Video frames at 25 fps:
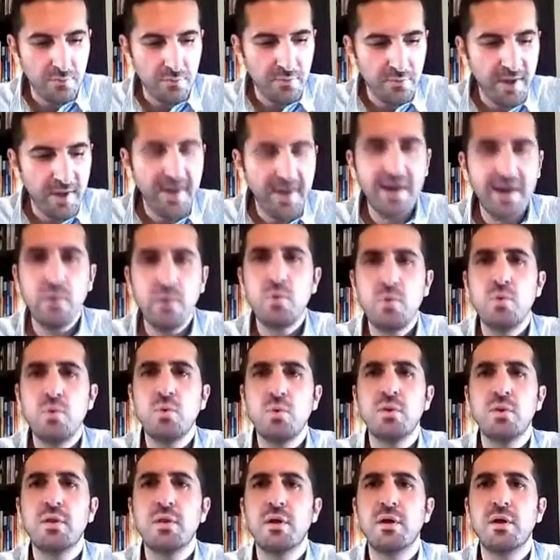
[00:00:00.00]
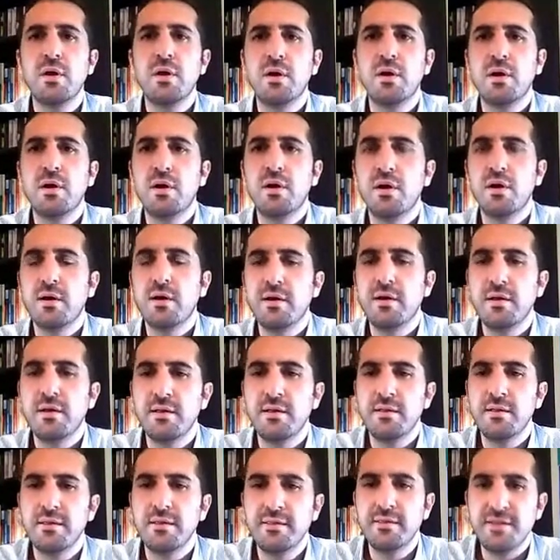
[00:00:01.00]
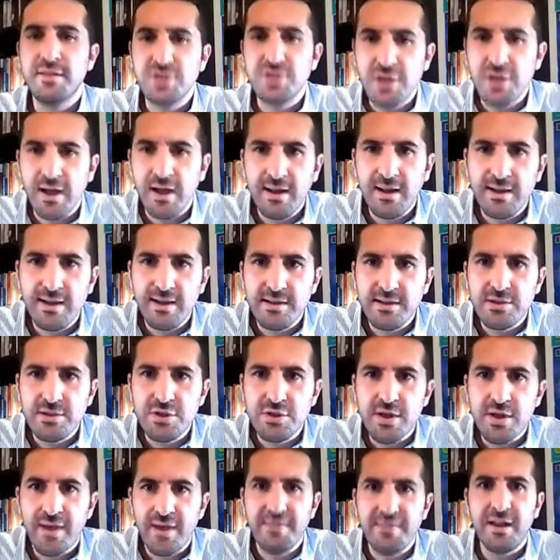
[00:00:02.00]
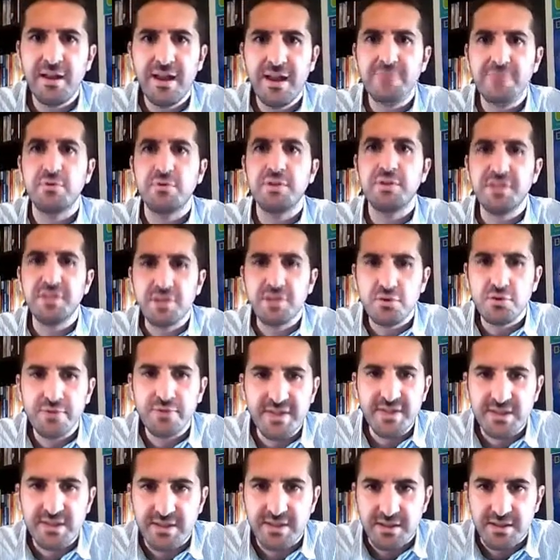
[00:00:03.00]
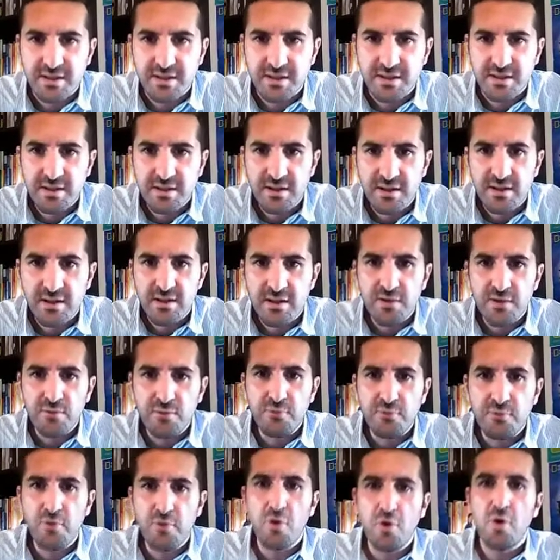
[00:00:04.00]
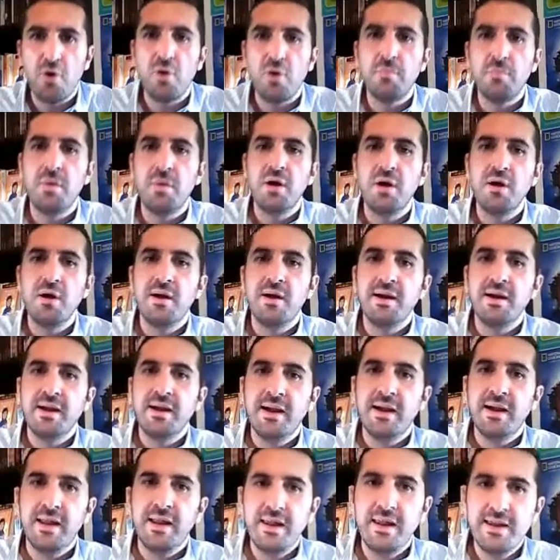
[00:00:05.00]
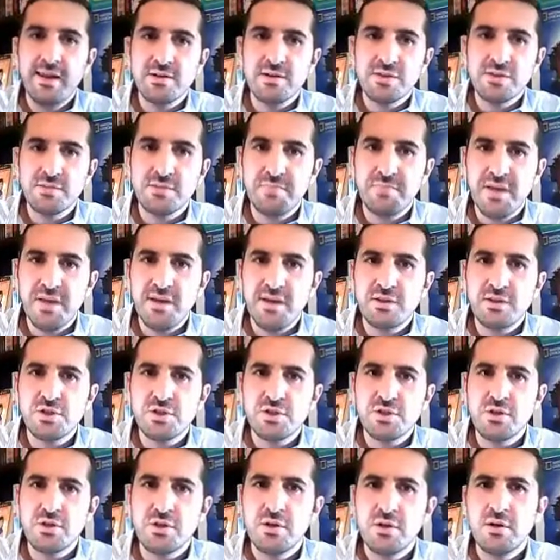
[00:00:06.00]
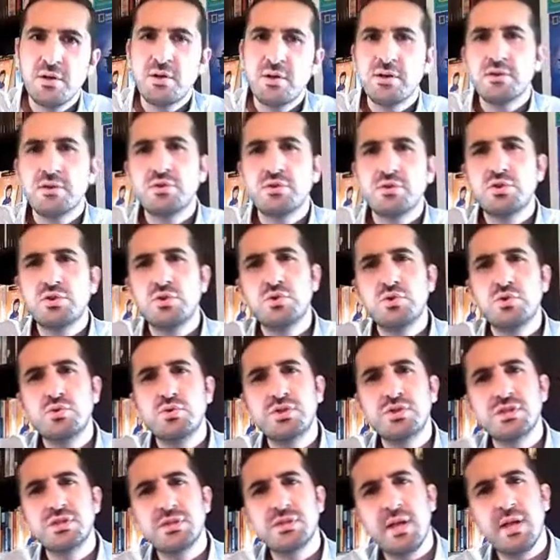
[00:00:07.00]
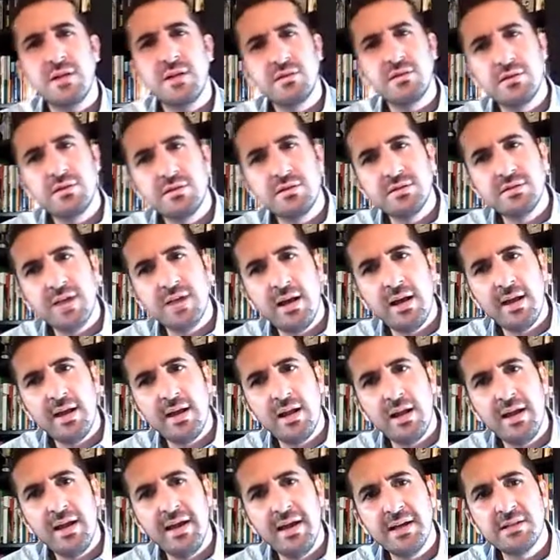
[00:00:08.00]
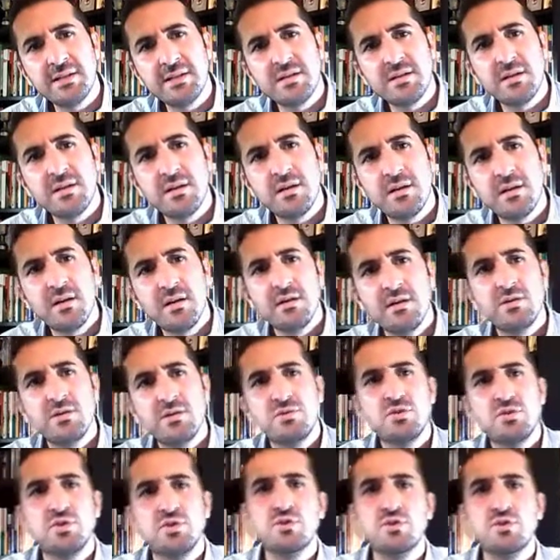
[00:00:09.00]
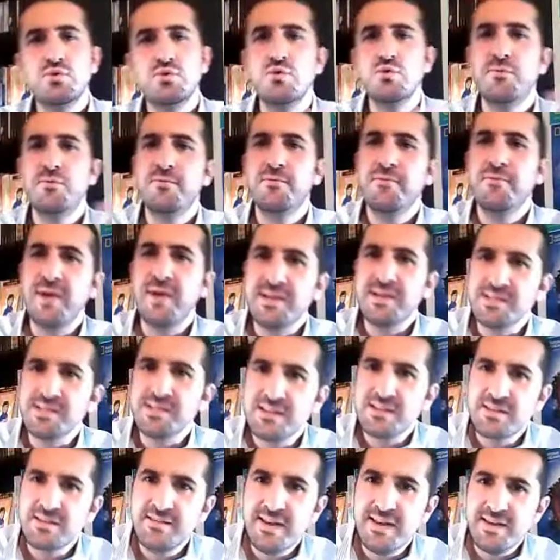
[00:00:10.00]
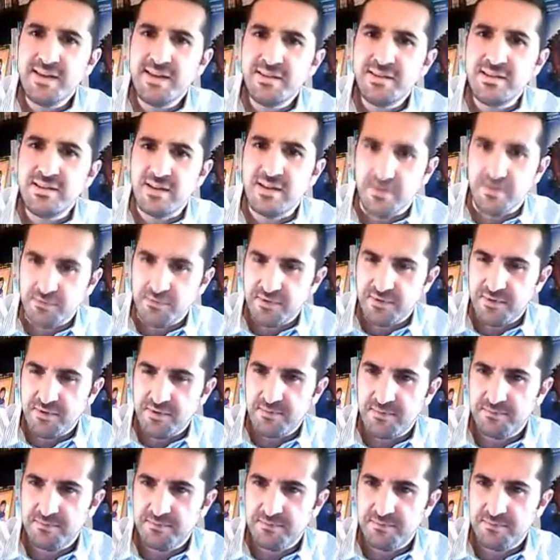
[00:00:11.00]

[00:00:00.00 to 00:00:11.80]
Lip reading: how the challenge and the level increases from clear speech to standard dialect to fast native.